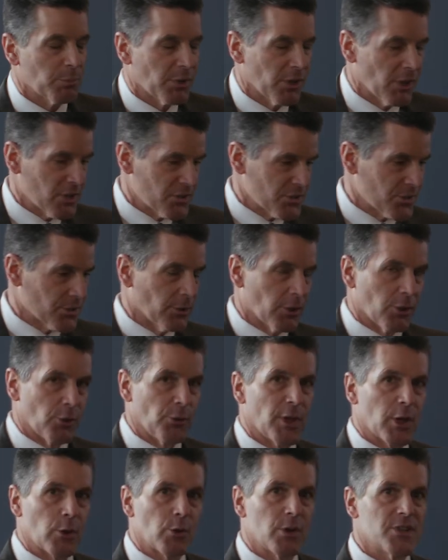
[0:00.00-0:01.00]
PLUS loan,
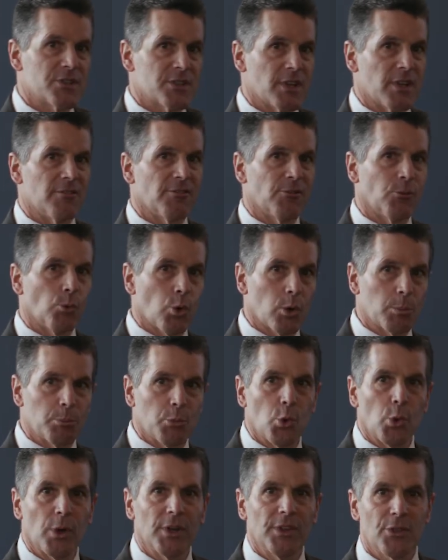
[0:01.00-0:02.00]
there is a
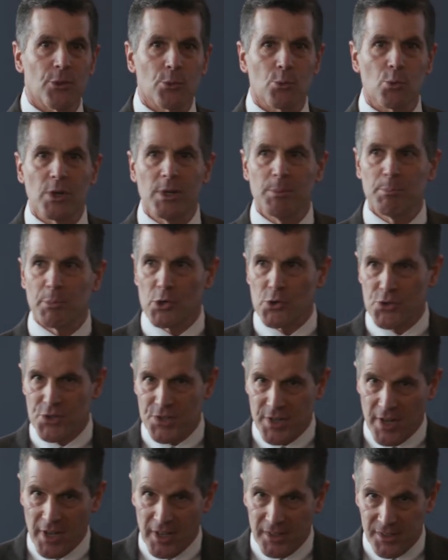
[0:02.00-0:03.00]

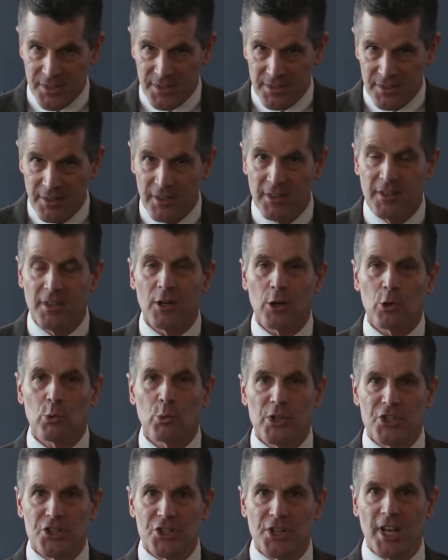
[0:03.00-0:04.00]
4.3%
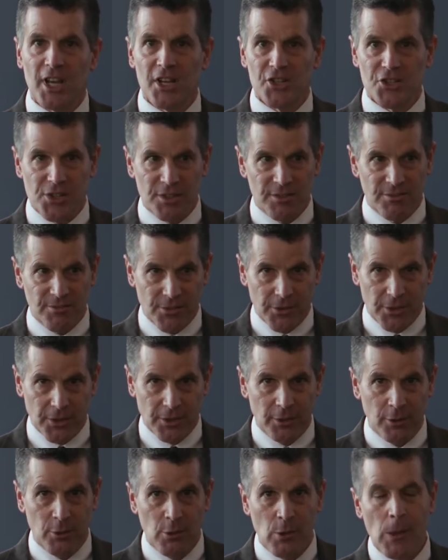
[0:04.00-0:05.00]
origination
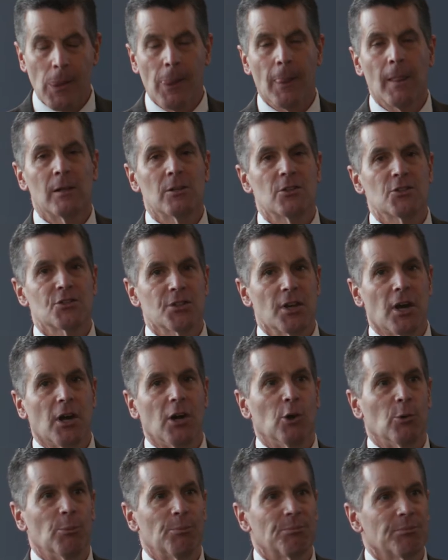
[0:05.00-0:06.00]
fee.
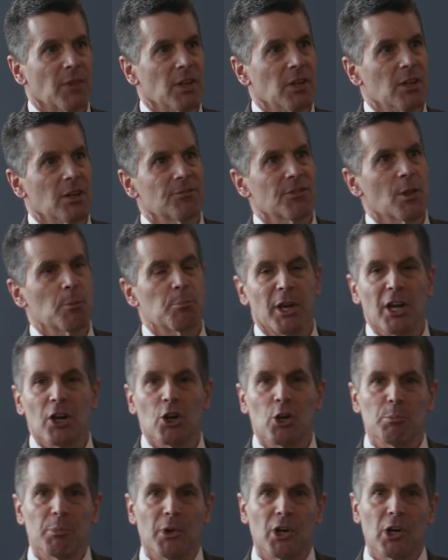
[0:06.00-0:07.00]
So, if the
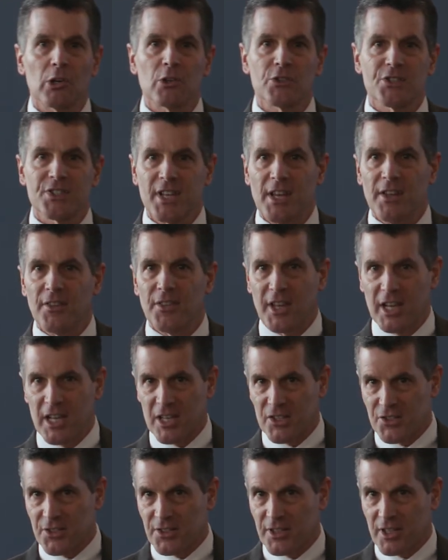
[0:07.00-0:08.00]
parent borrows
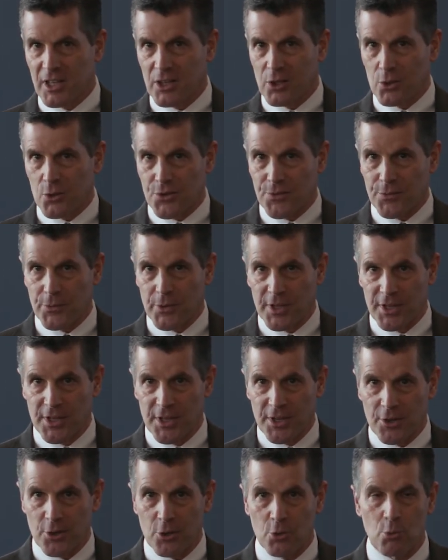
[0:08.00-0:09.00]
$10,000 for the
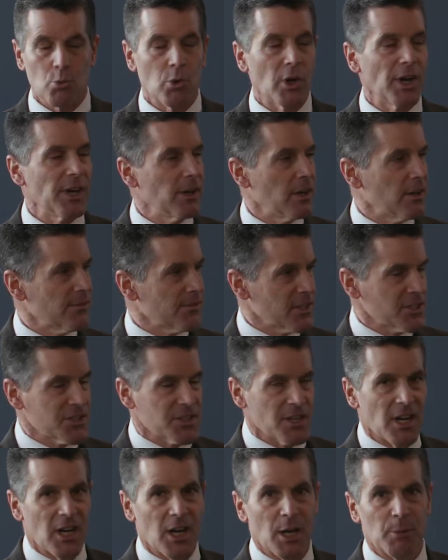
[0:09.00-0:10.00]
year, right off the
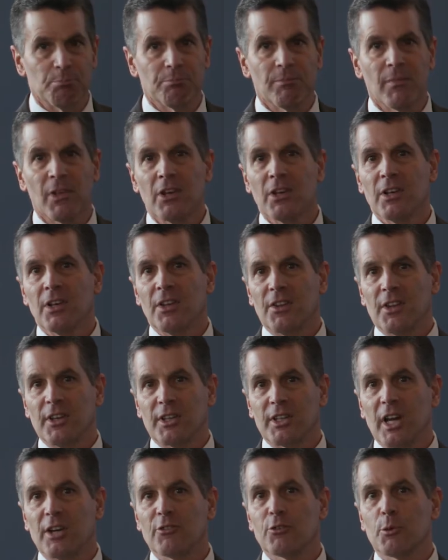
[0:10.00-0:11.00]
top, the
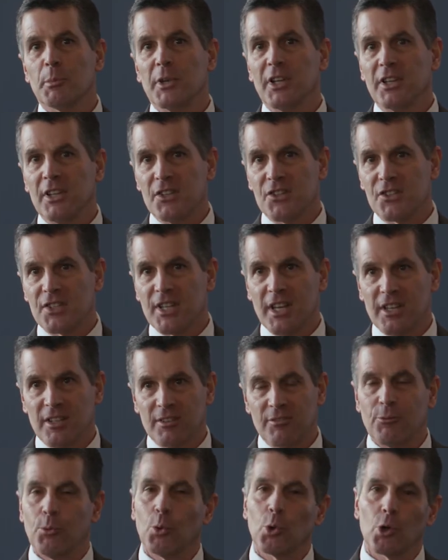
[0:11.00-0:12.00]
government is getting
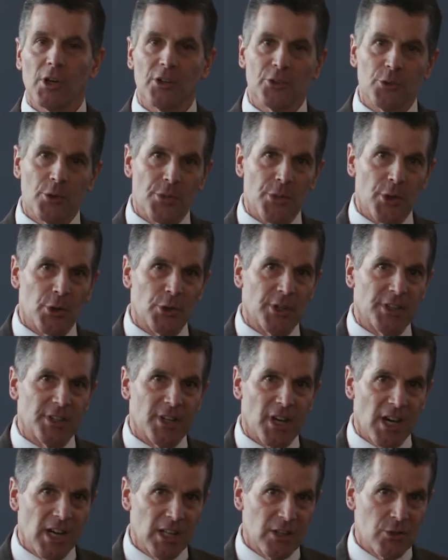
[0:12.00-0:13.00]

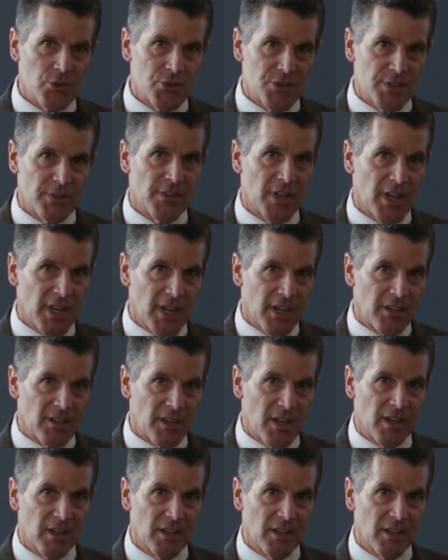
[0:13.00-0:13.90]
$430 of that